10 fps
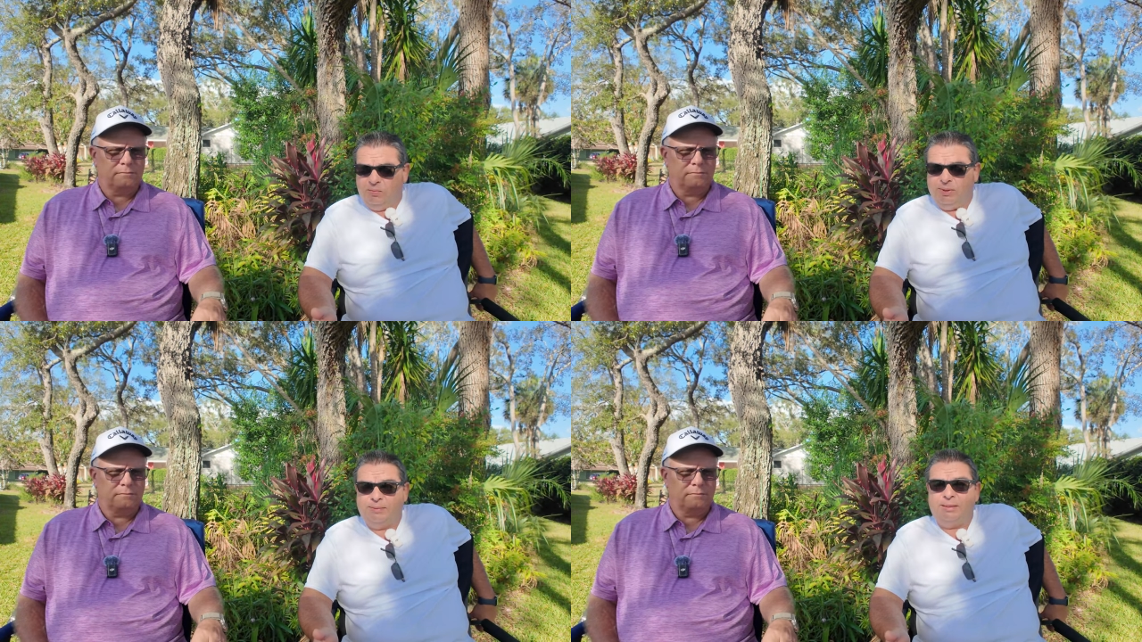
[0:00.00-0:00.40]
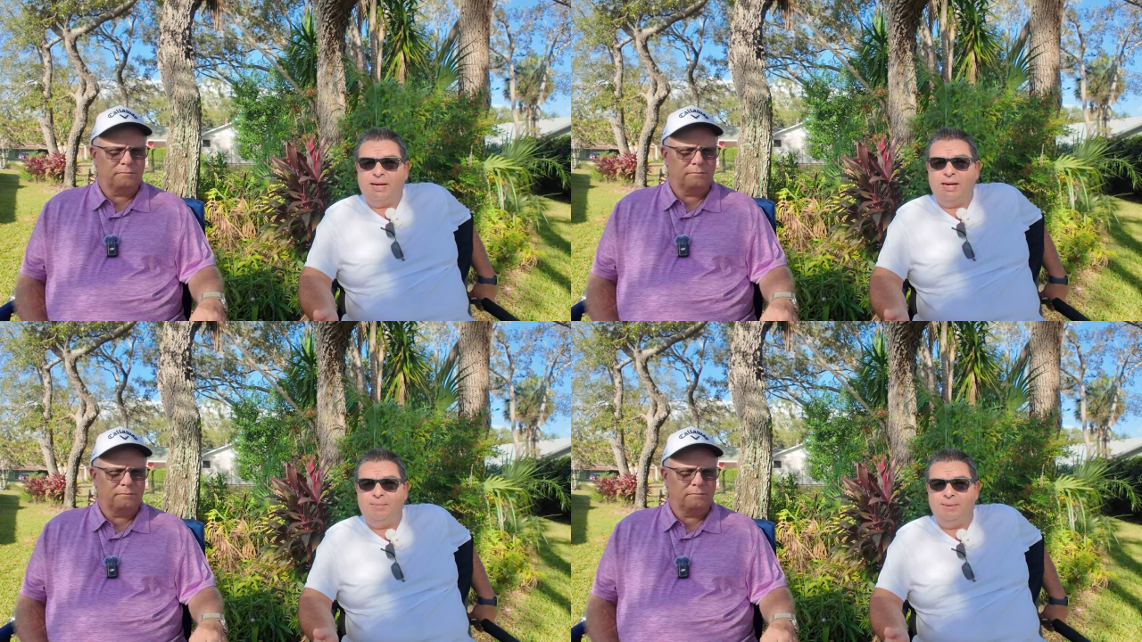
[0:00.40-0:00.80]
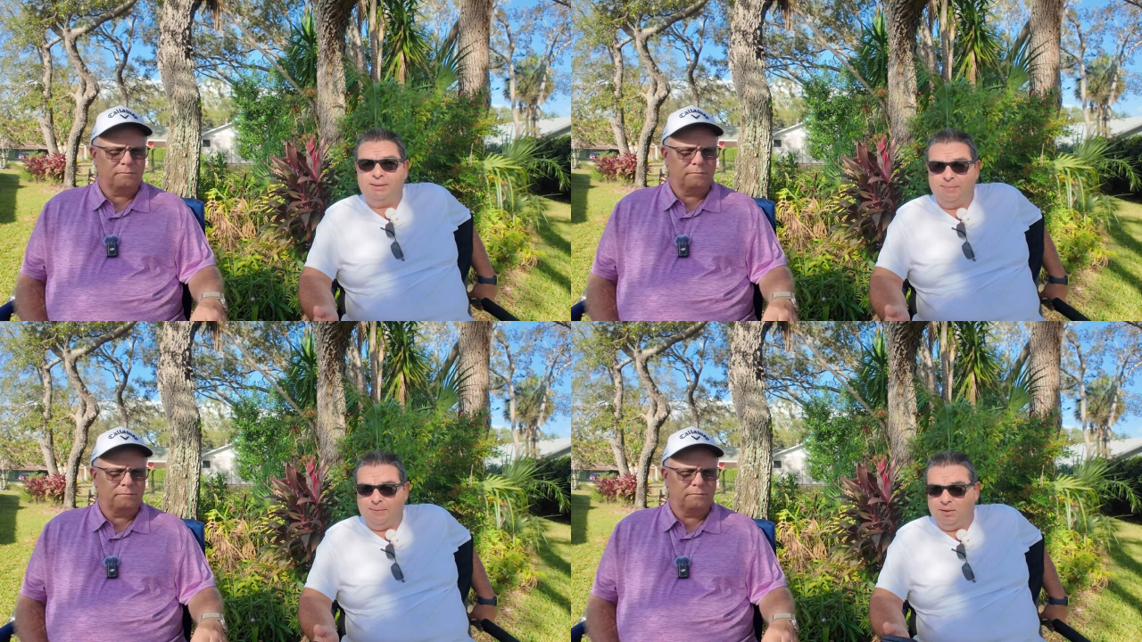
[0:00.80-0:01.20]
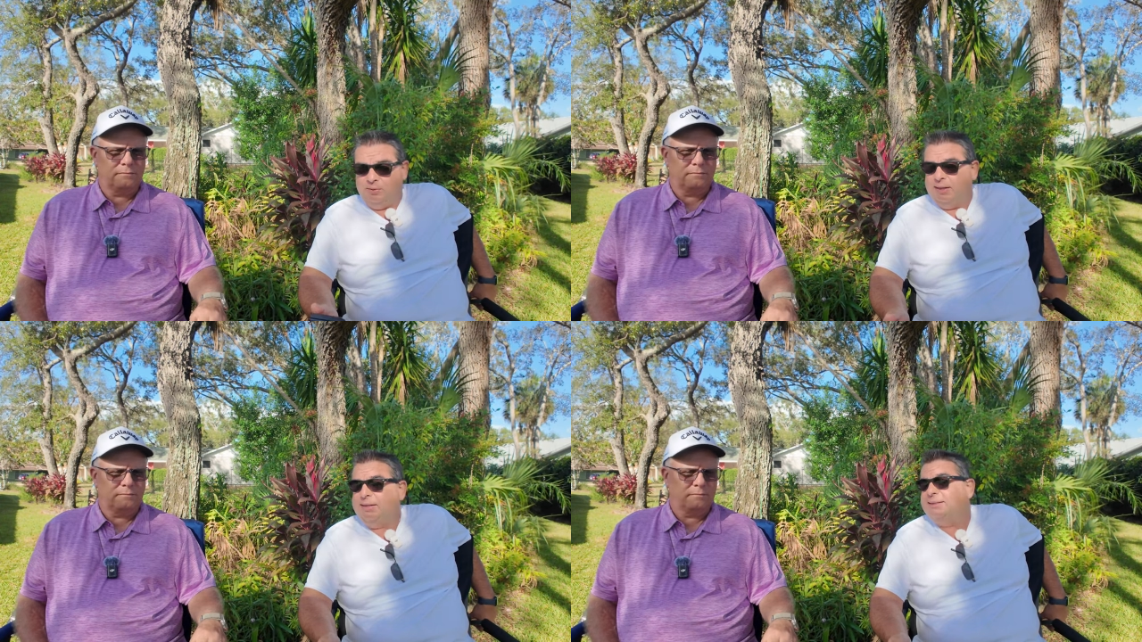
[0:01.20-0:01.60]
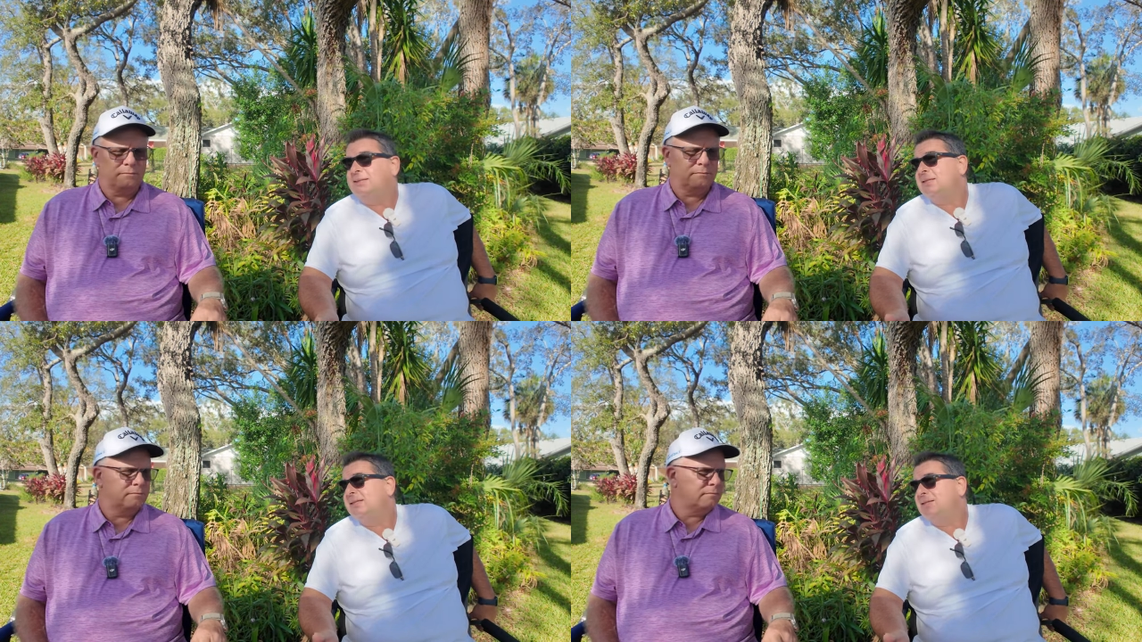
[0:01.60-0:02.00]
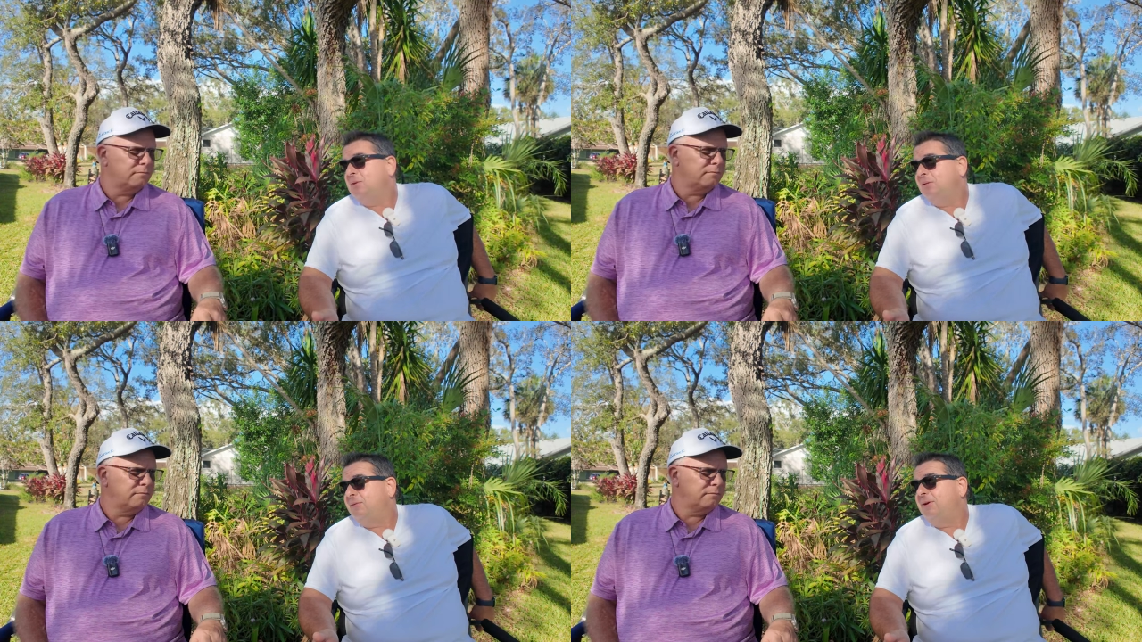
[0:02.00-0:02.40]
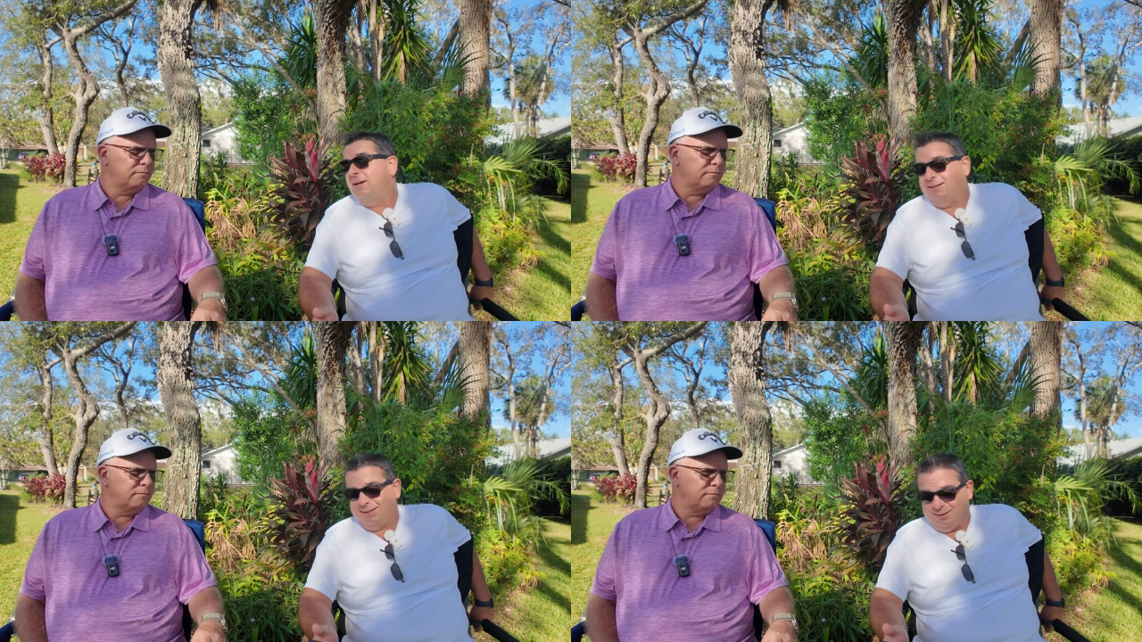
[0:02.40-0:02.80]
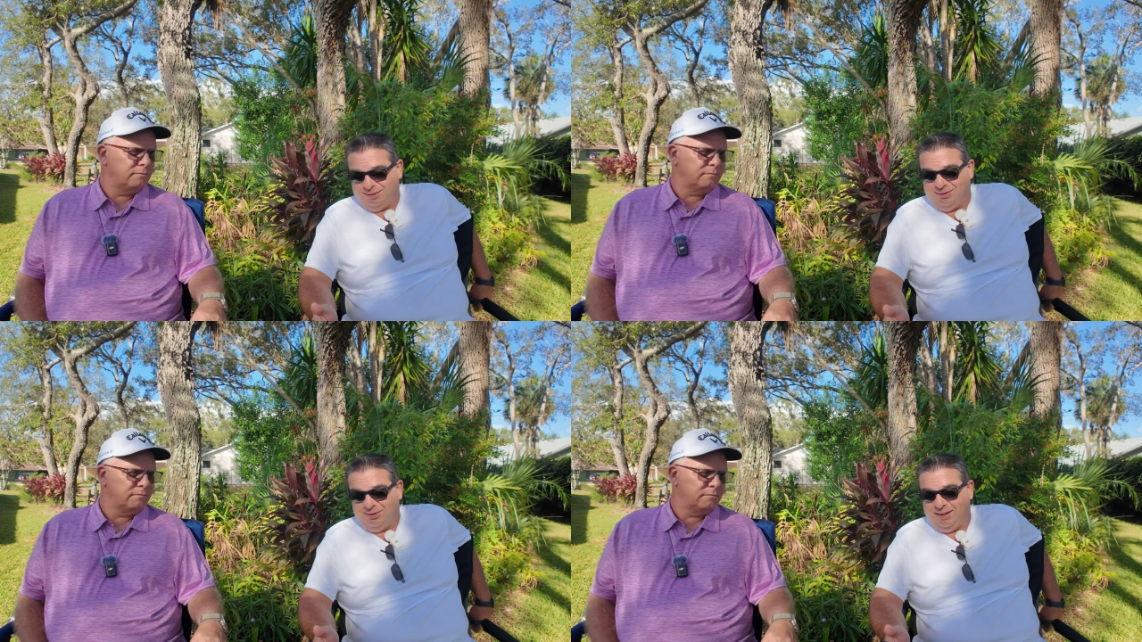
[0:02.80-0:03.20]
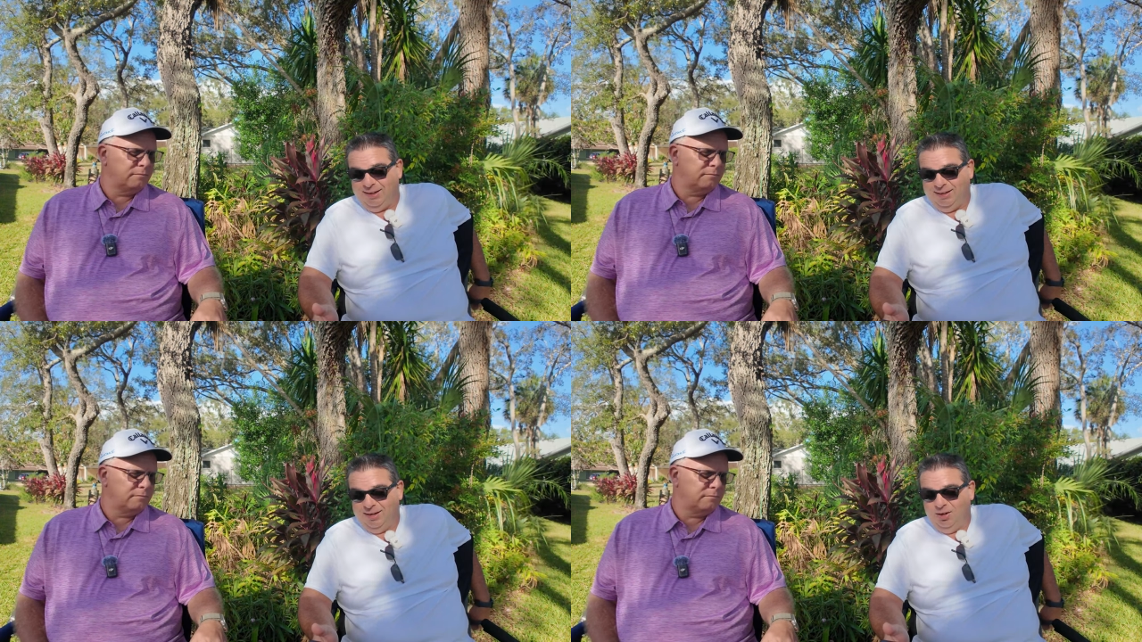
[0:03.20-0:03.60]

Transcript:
Speaker 1: retirement appeal. I guess this is the one for us. Okay.